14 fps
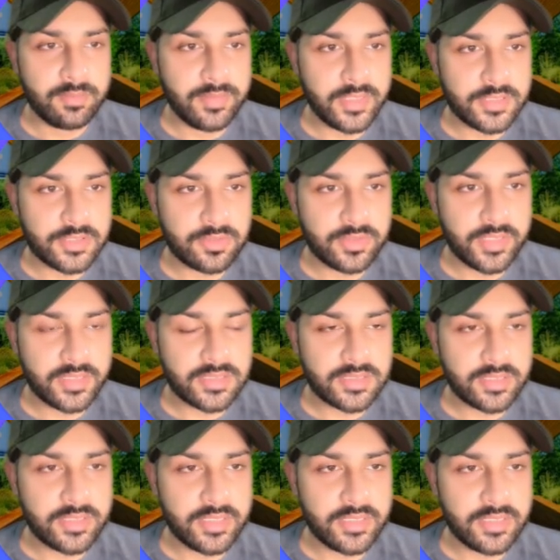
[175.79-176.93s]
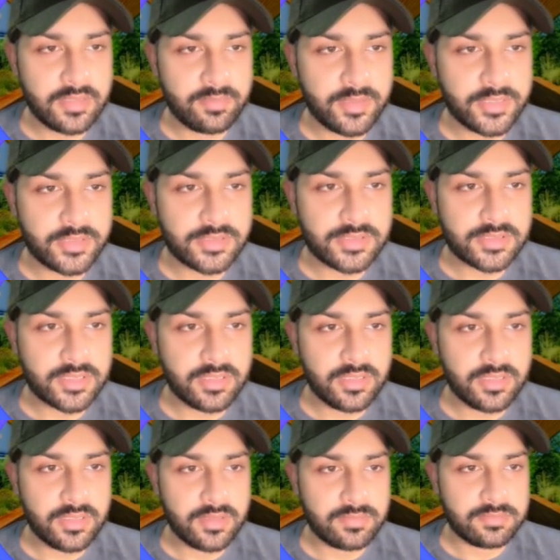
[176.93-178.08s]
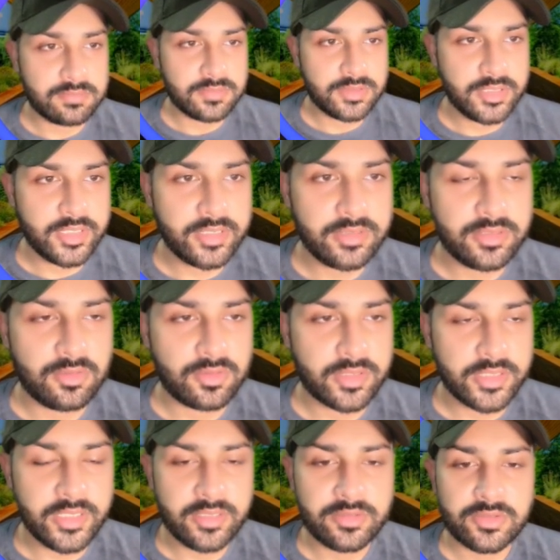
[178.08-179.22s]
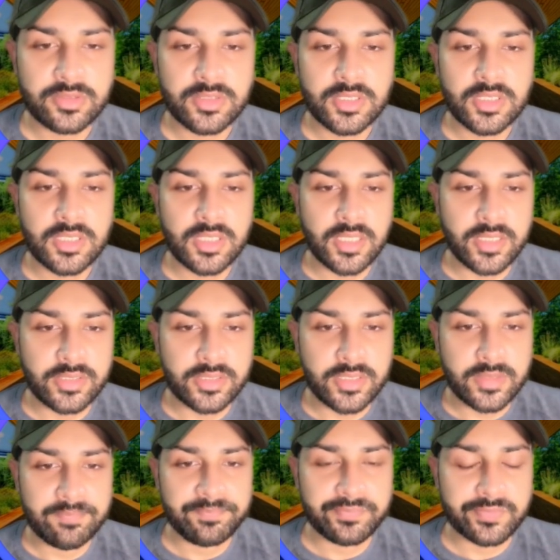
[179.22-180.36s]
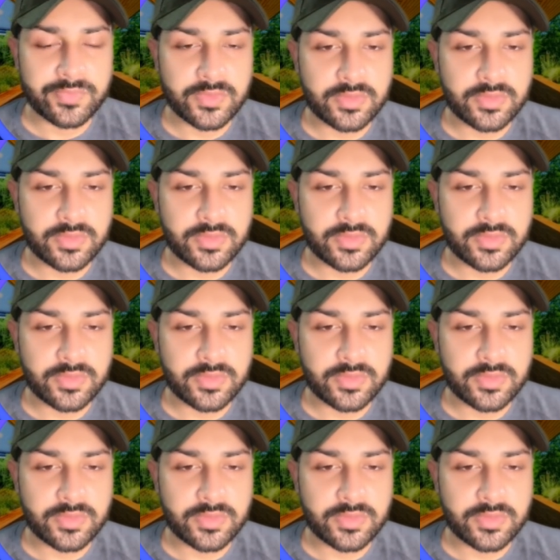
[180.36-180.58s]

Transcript: Make sure the extract data button is ticked or clicked, and then